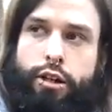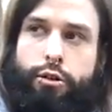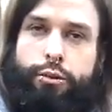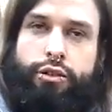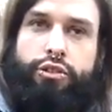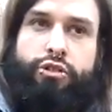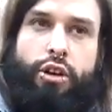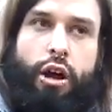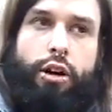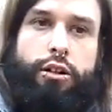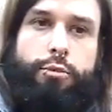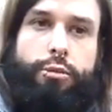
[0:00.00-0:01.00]
it was
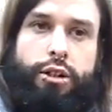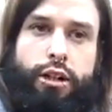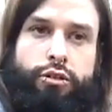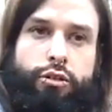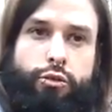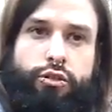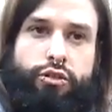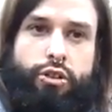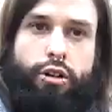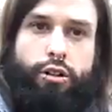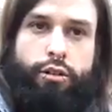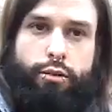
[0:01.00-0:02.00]
snug, but not too
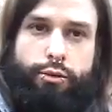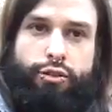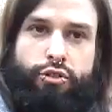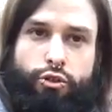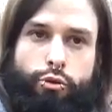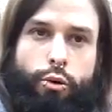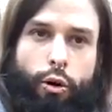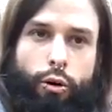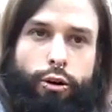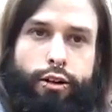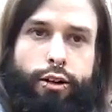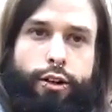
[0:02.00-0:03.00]
snug. It wasn't too
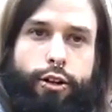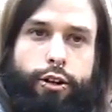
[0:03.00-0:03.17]
hard